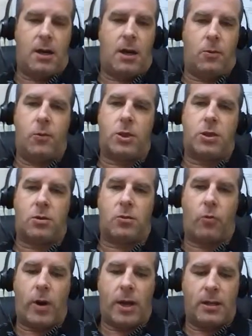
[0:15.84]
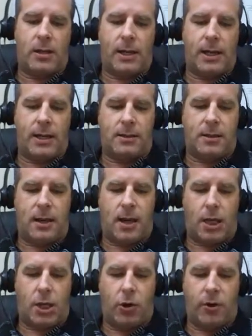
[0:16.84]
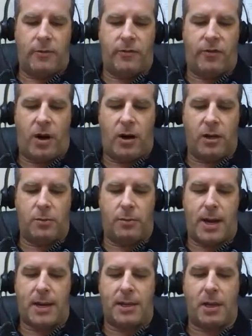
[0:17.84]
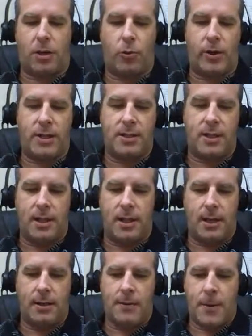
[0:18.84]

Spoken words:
which regulates urine volume by decreasing it.